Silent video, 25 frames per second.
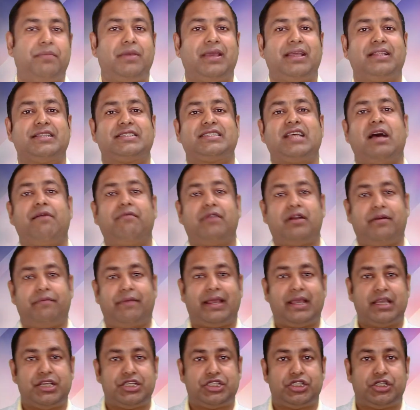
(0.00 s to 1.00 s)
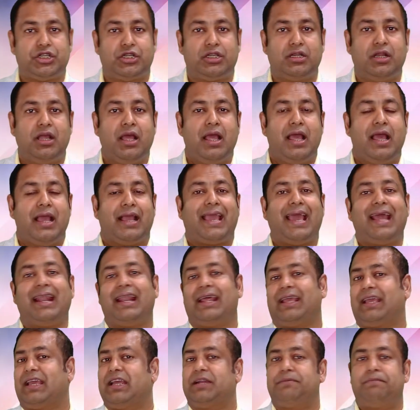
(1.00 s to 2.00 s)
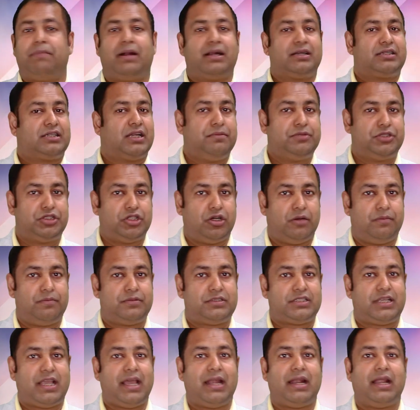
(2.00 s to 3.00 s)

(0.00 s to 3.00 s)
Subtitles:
maybe in summer vacation, can I get part-time jobs?